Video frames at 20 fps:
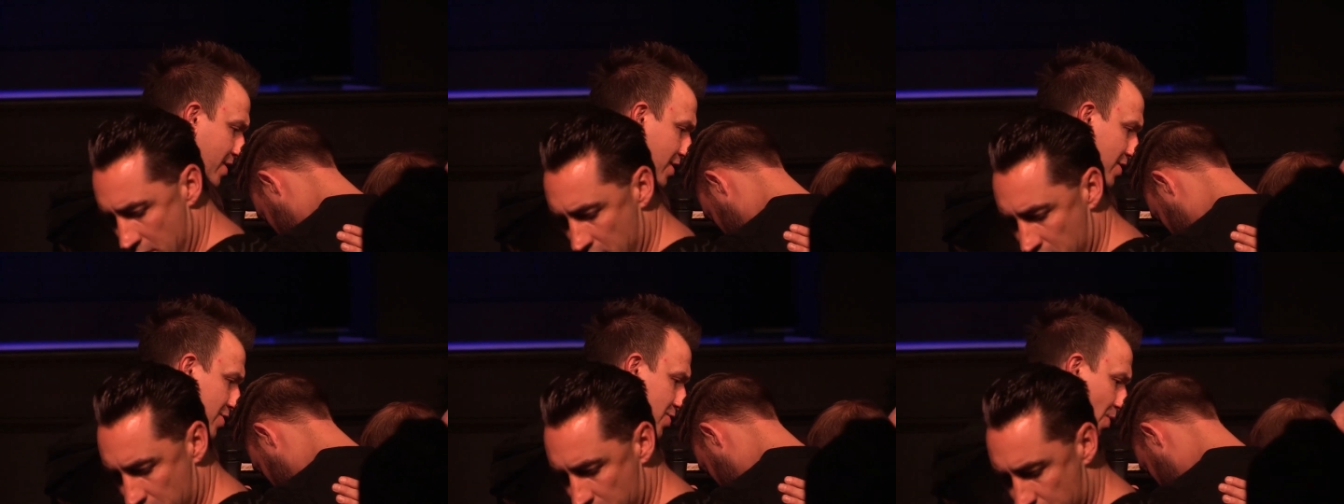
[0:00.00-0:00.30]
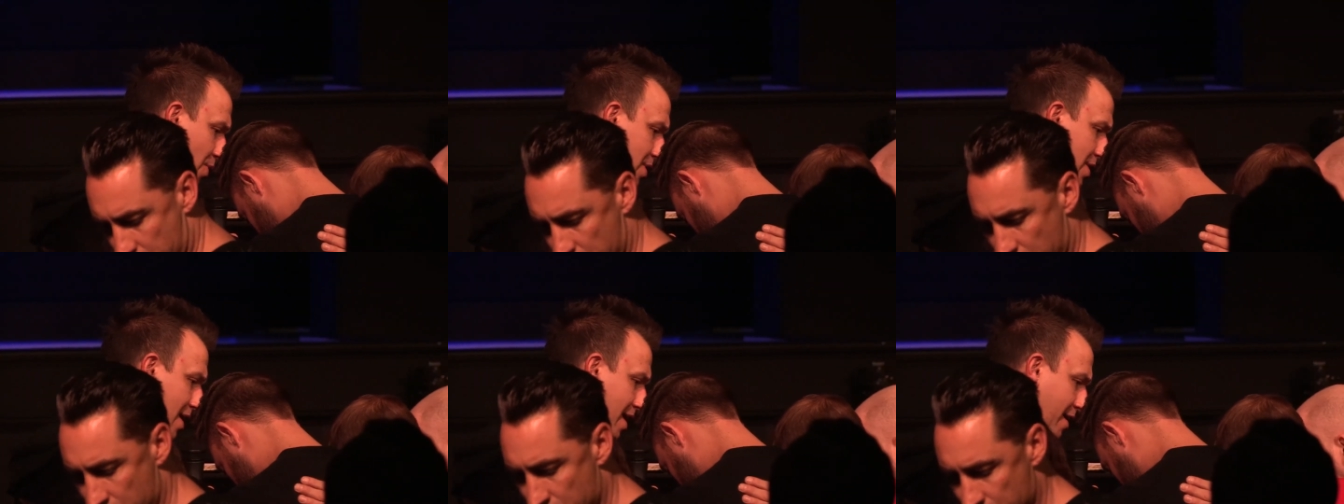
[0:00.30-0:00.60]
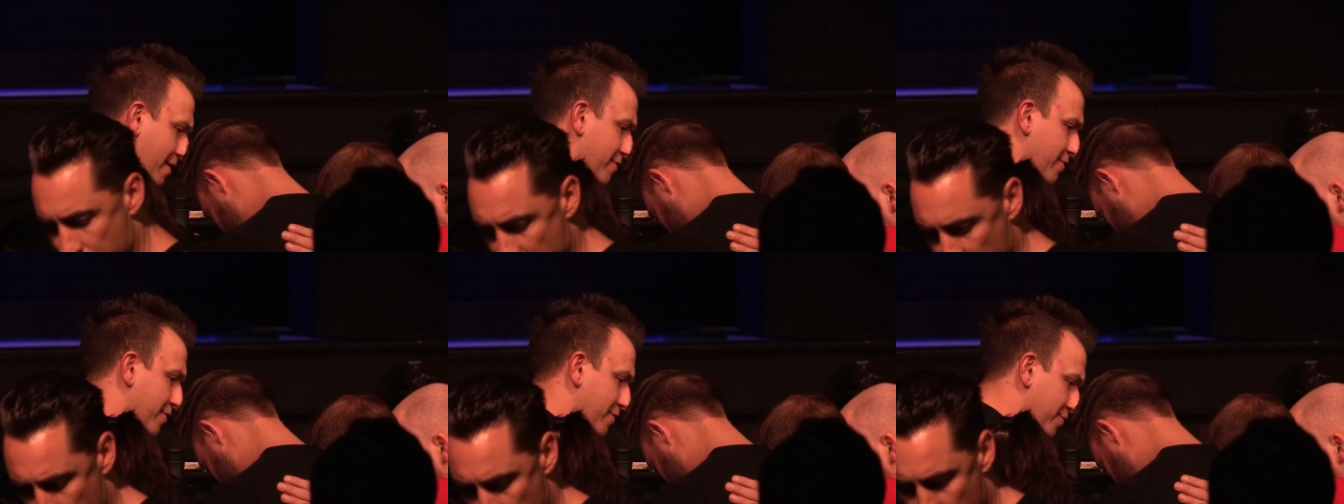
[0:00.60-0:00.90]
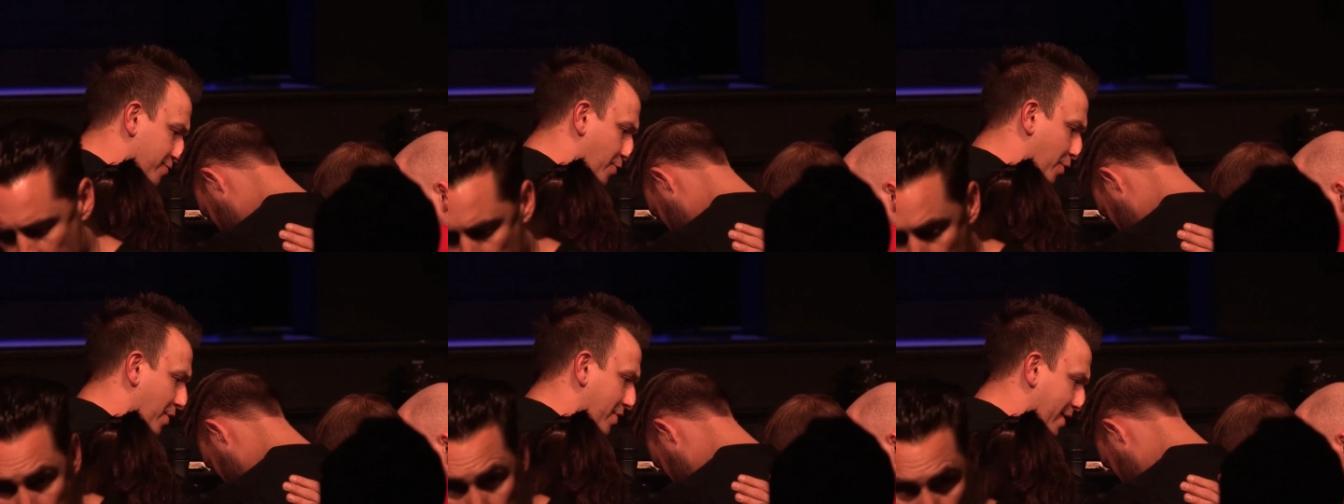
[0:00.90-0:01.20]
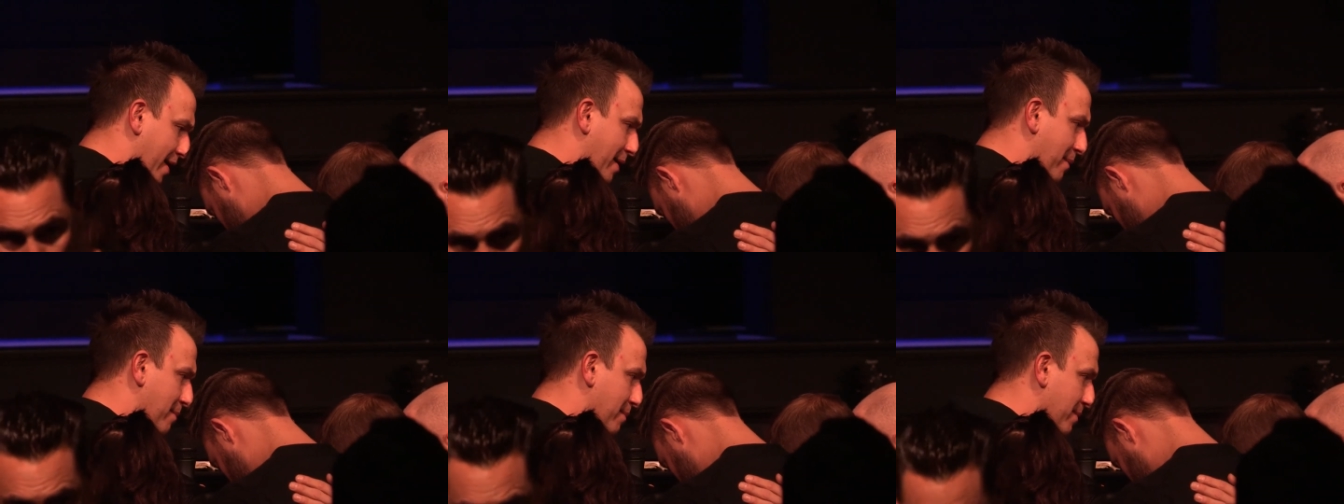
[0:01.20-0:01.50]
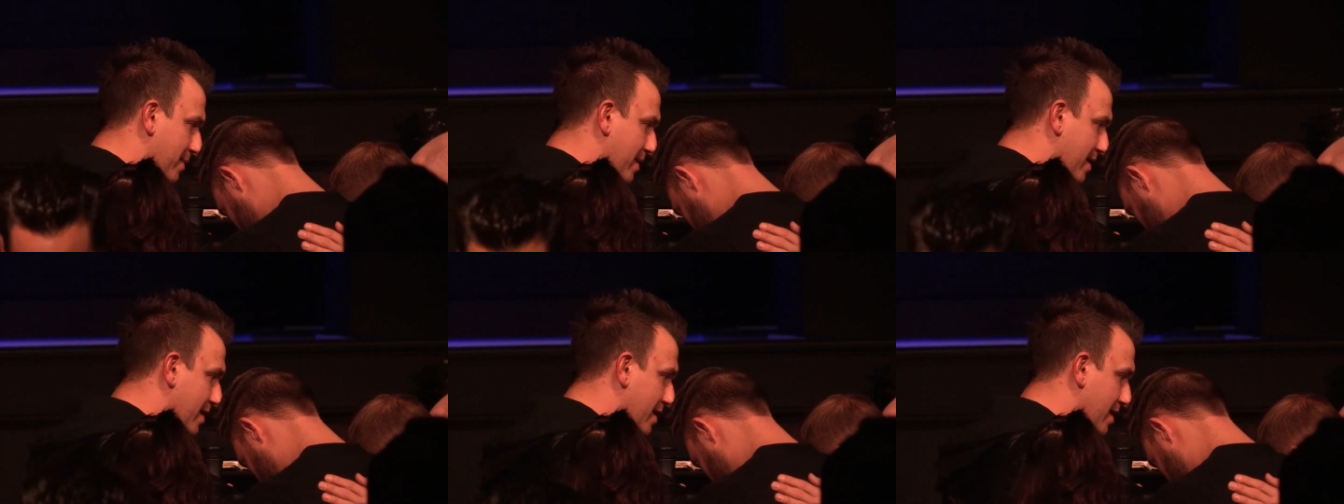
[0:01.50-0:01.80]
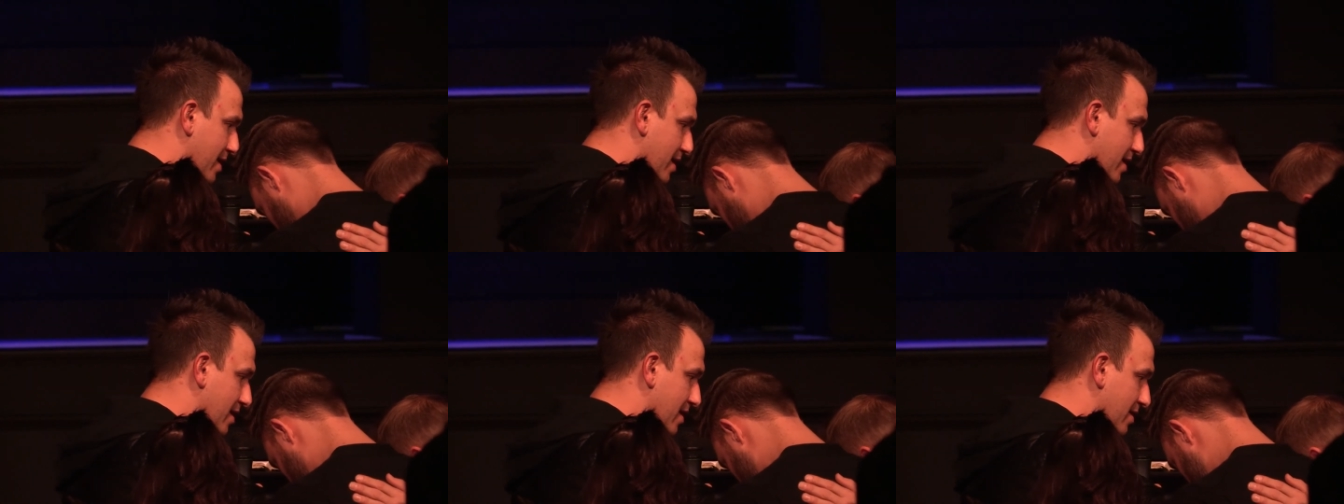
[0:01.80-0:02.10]
your love for them.
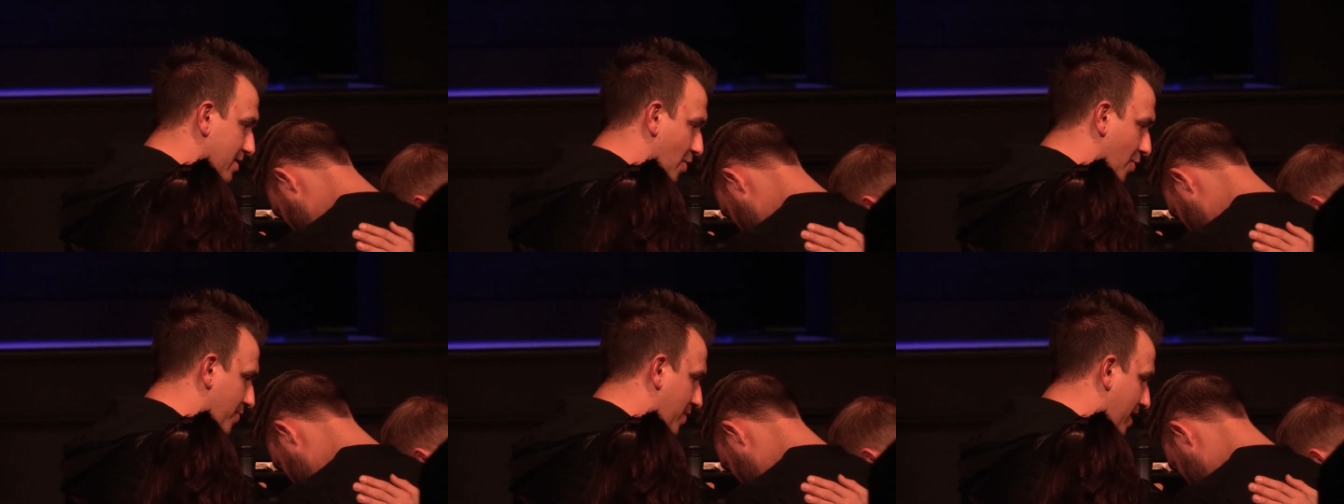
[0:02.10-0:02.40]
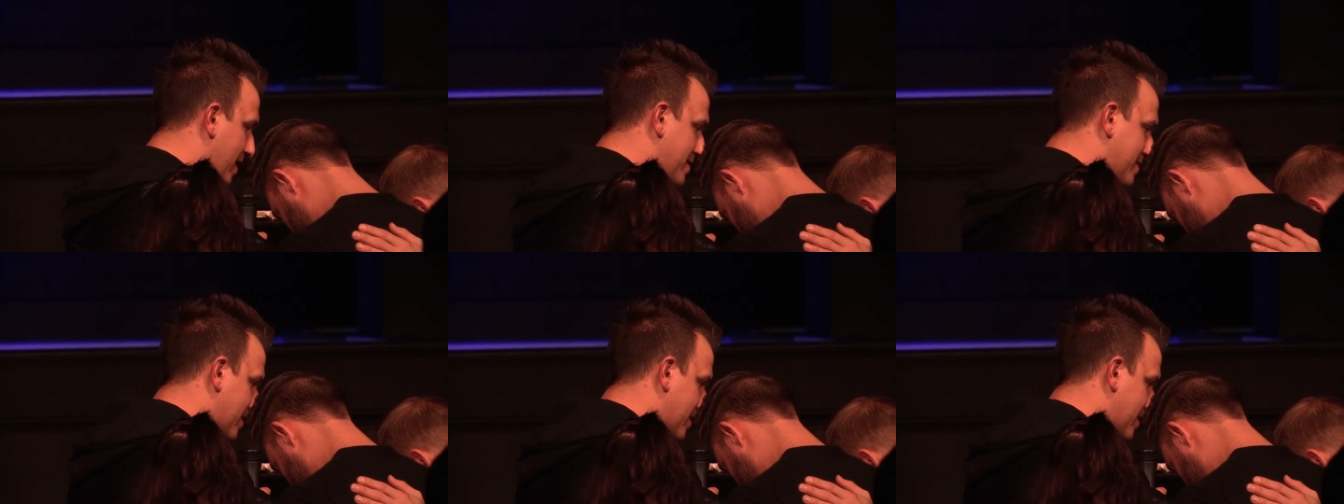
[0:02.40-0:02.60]
Lord, that it's